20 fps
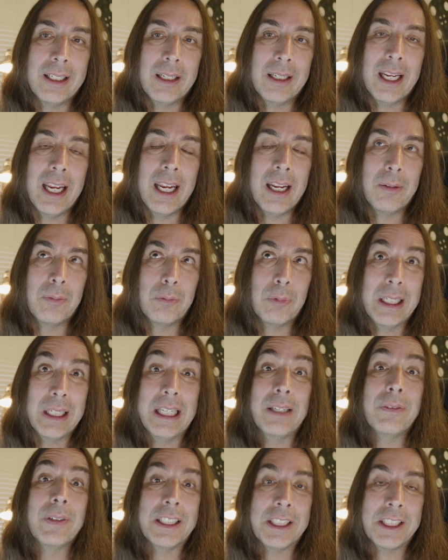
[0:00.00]
And we
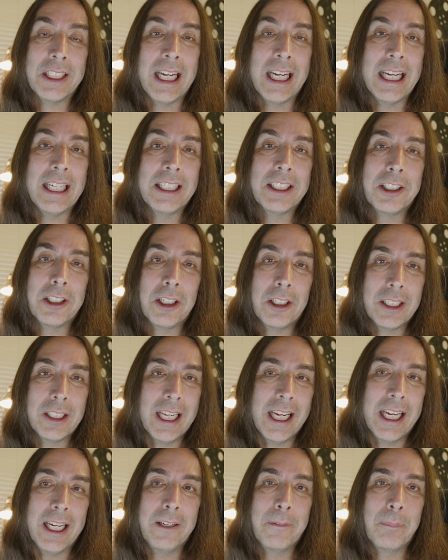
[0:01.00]
even changed our
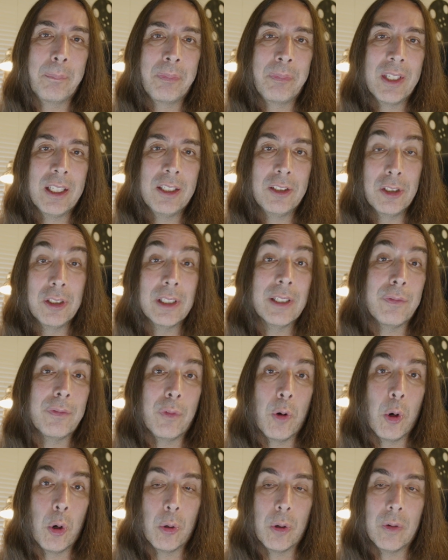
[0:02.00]
name to the
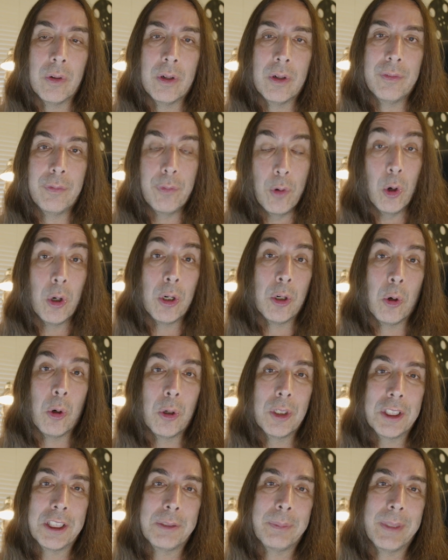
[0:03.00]
Four
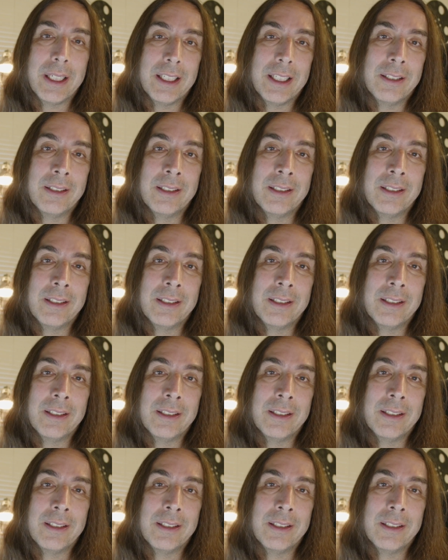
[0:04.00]
Horsemen.